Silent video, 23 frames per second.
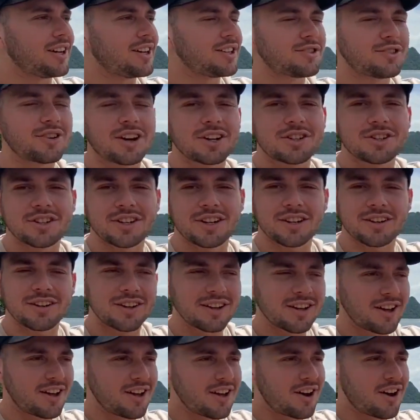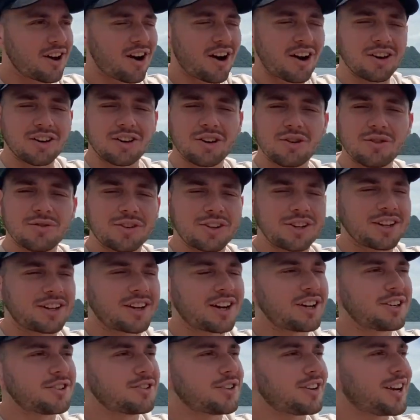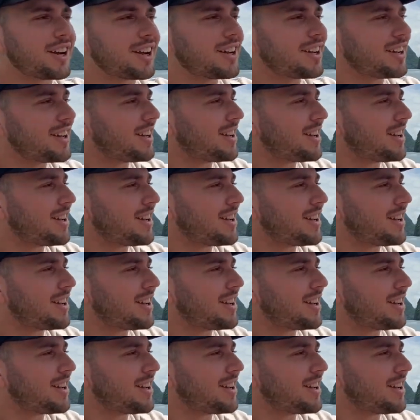construction in all over the country,